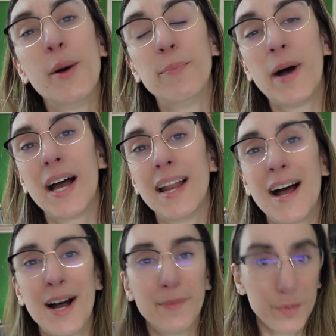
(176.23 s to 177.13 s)

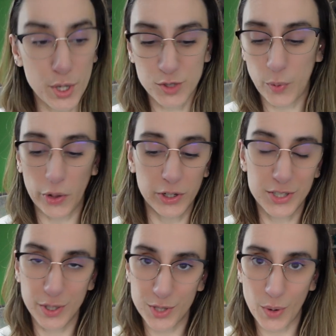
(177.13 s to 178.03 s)
but no spoilers,
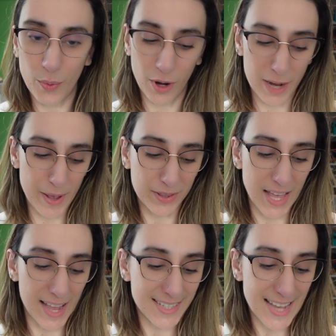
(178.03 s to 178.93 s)
so don't worry about
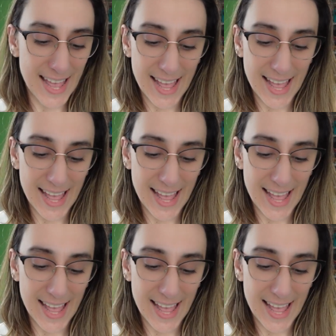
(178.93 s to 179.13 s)
that.